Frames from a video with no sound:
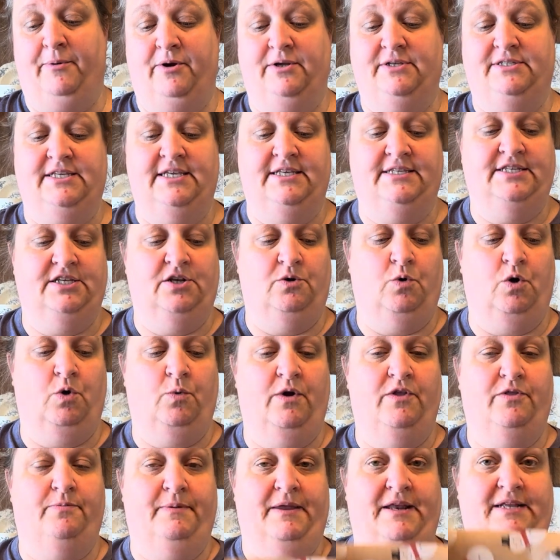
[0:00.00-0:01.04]
It's easy to work
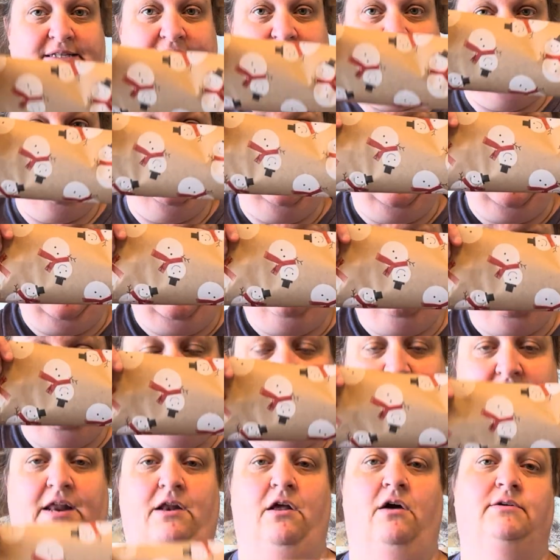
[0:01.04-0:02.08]
with, but it's thick enough you
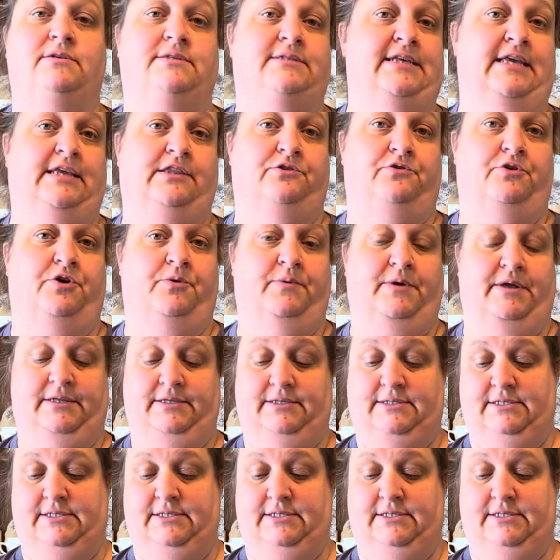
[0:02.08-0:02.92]
cannot see through it.